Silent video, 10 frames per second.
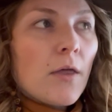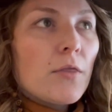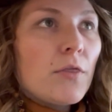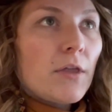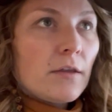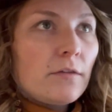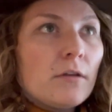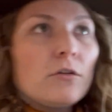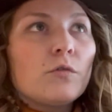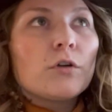This
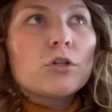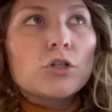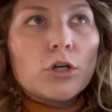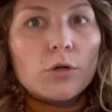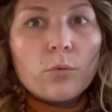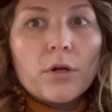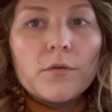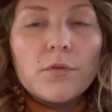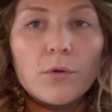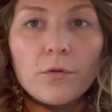is for sure one
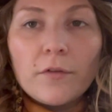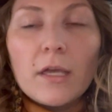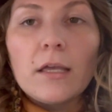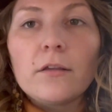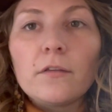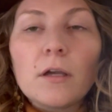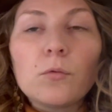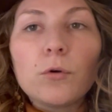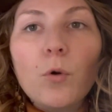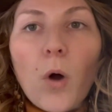of those things that
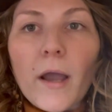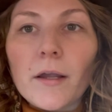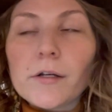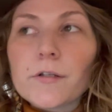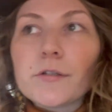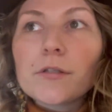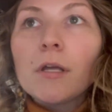requires